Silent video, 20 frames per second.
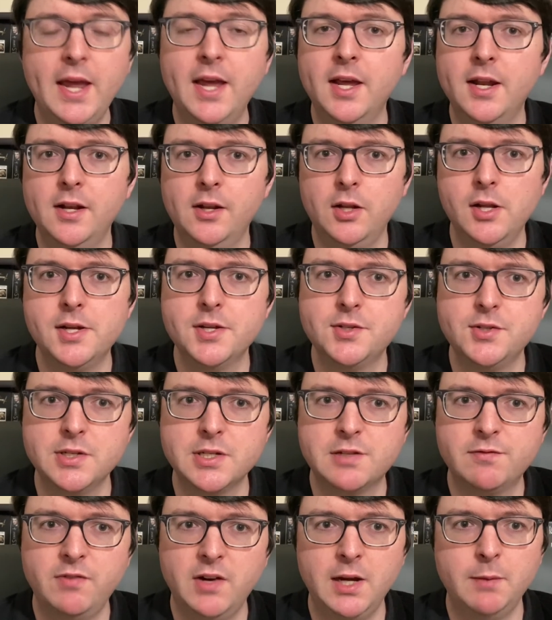and
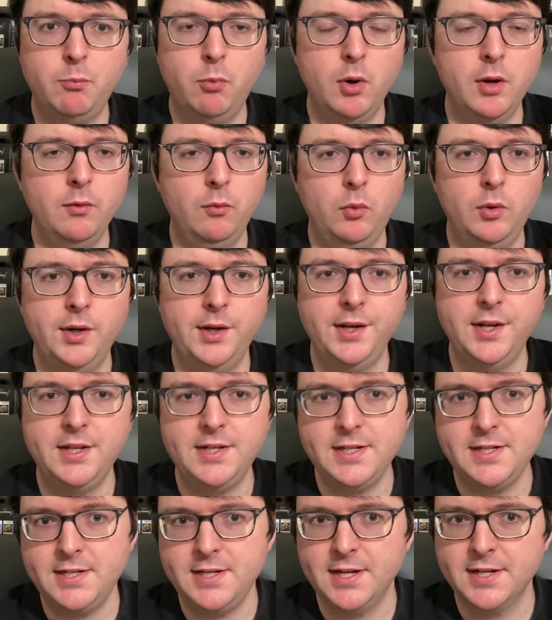lossless 5.1
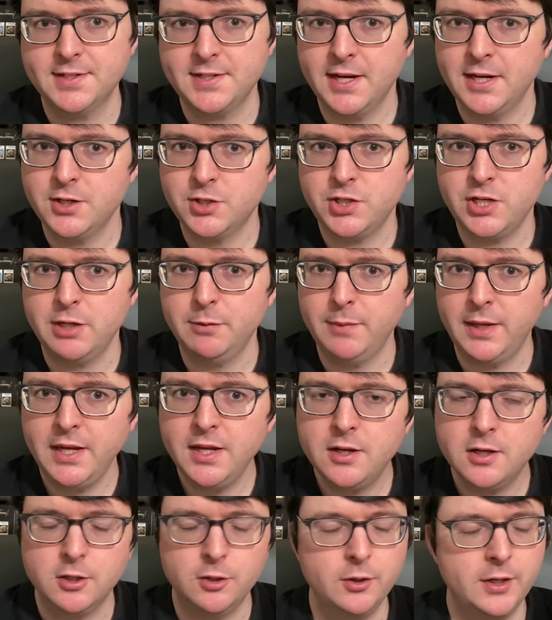DTS
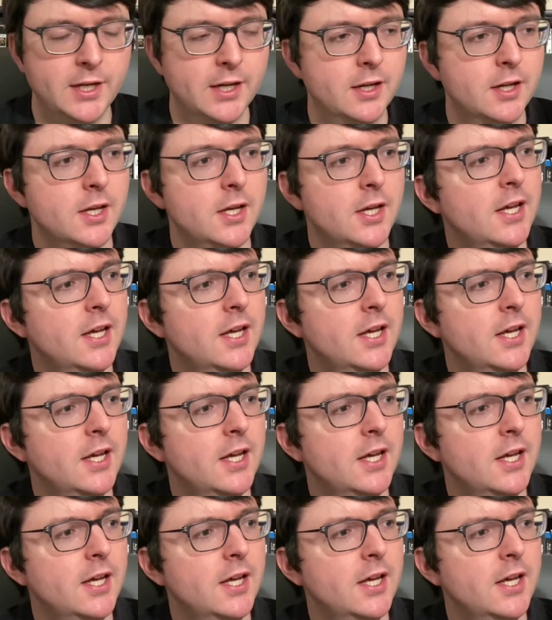HDMA codec.